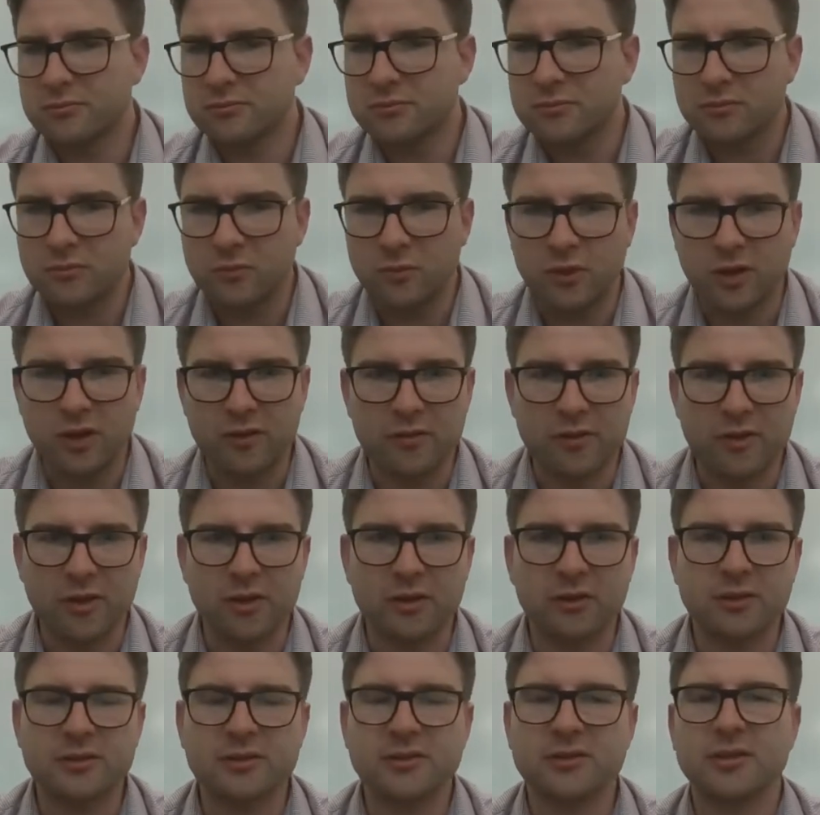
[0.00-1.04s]
whatever
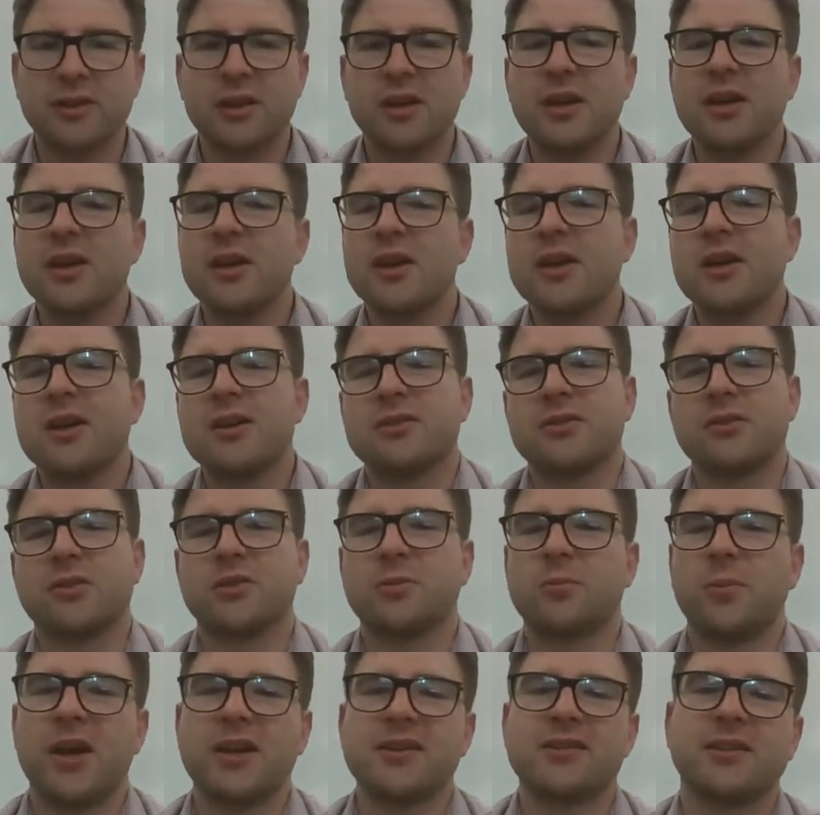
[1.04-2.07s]
else. So
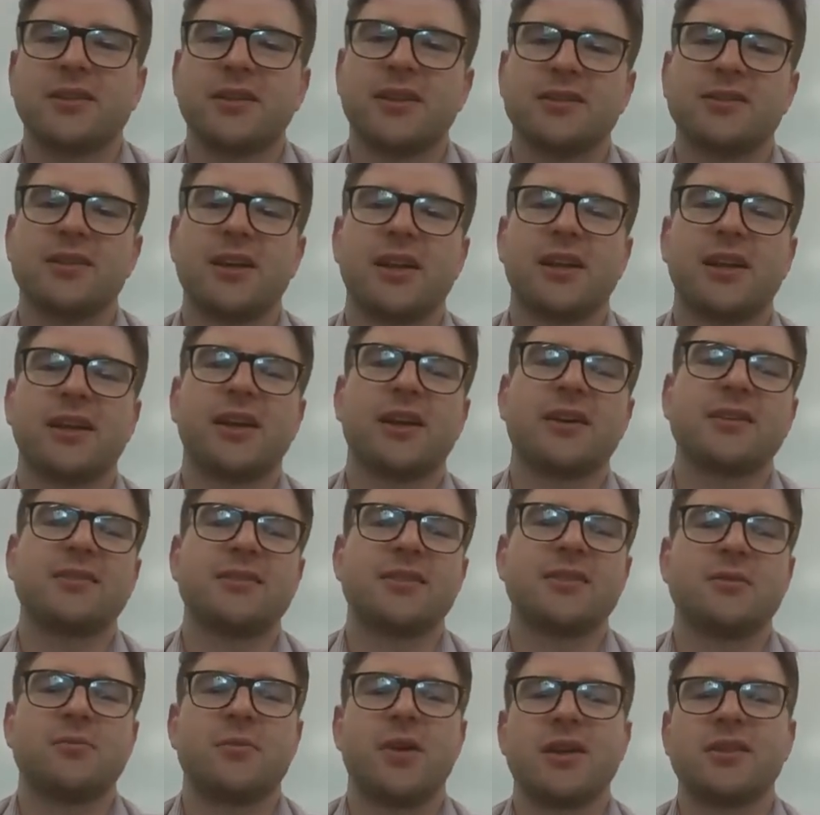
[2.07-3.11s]
it's basically telling us
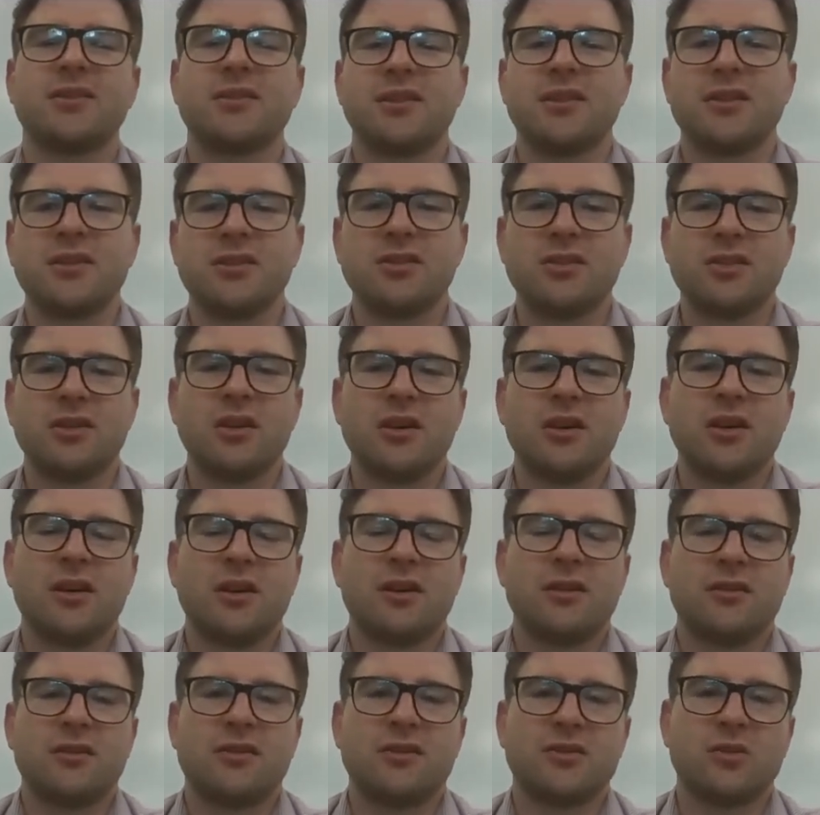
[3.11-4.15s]
this message,
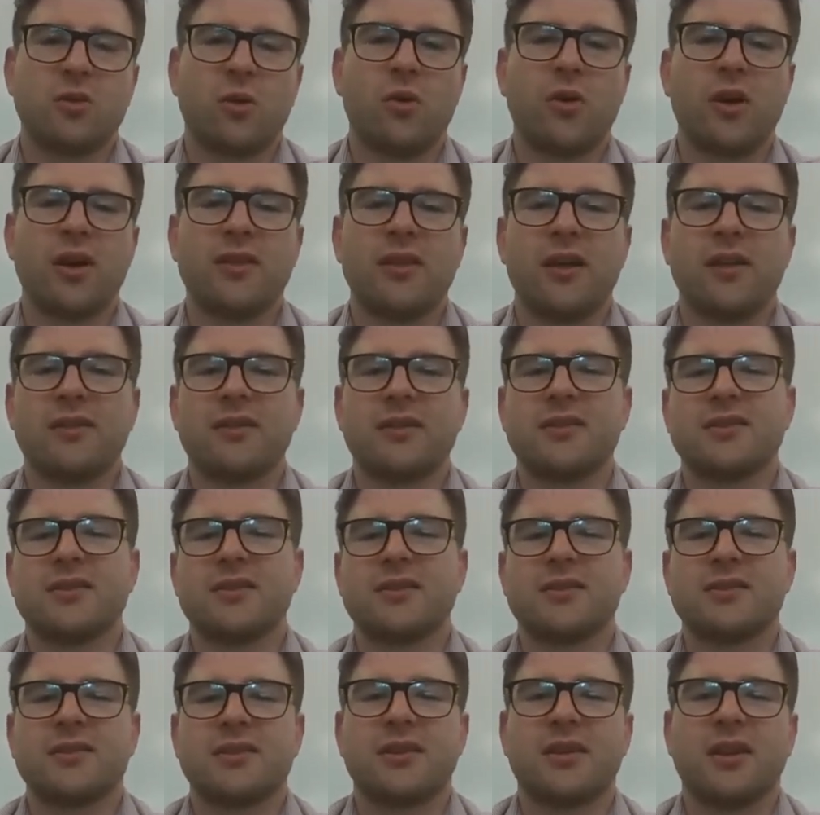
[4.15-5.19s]
the story, that this
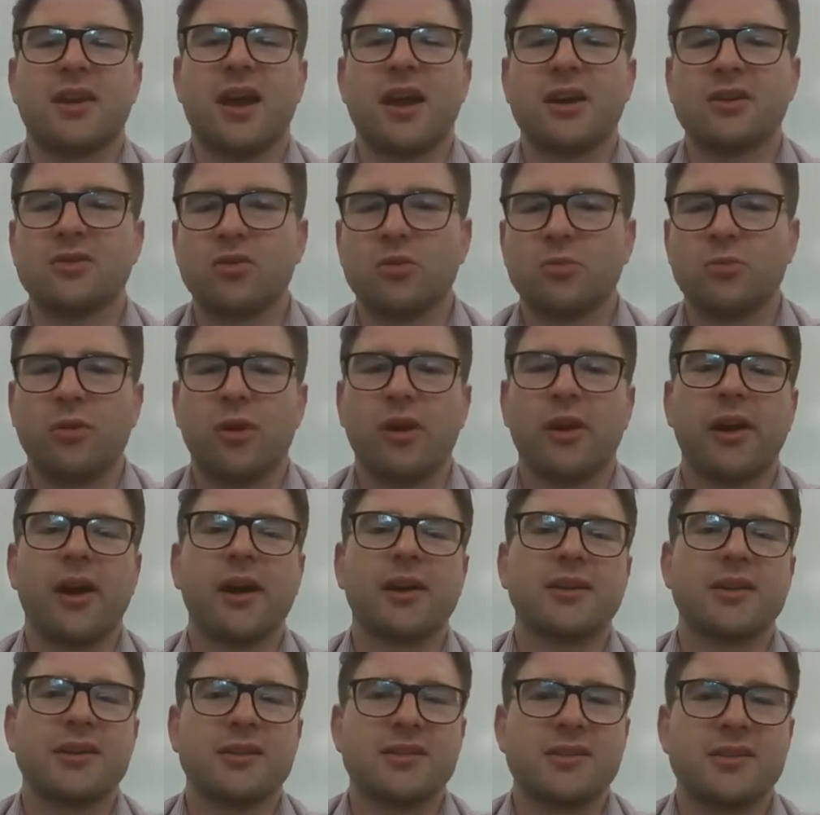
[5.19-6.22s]
is a natural
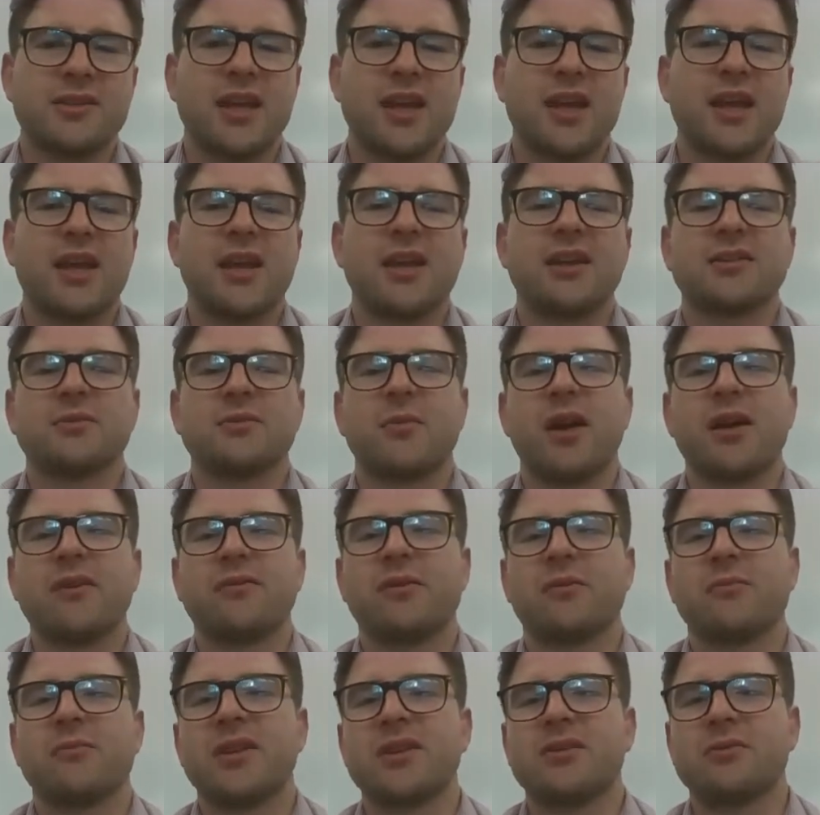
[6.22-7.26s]
product. It's tea. It's made
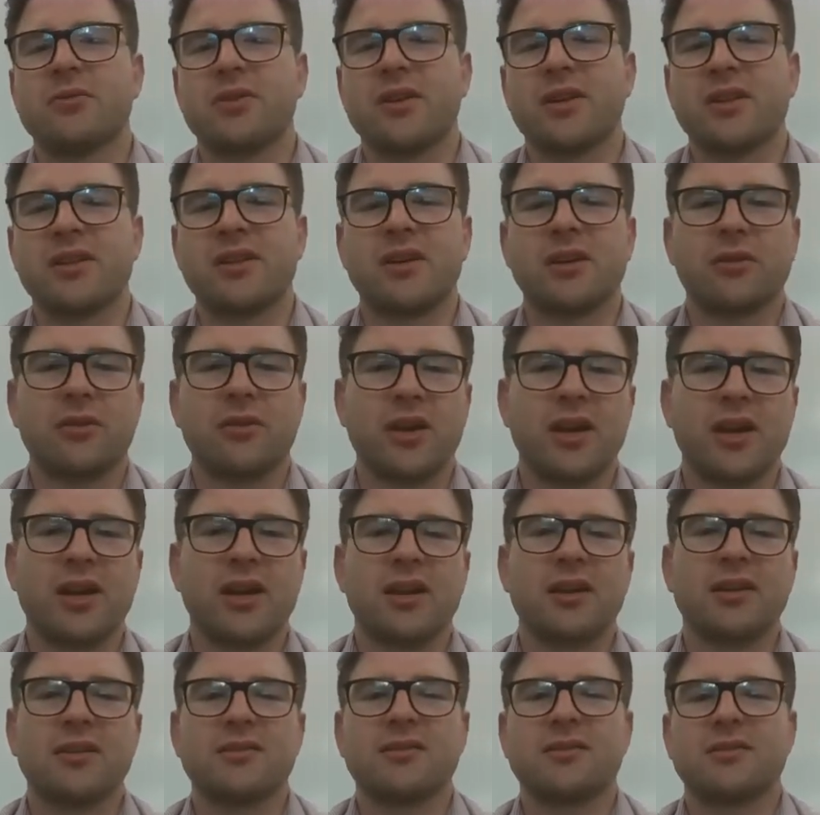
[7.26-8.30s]
from these real
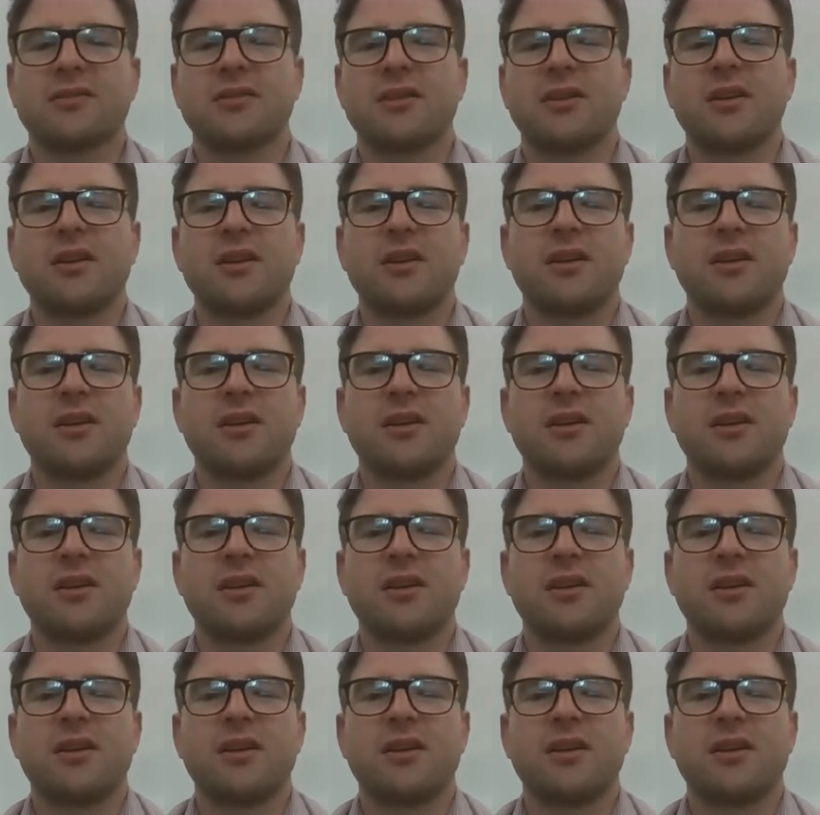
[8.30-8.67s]
ingredients.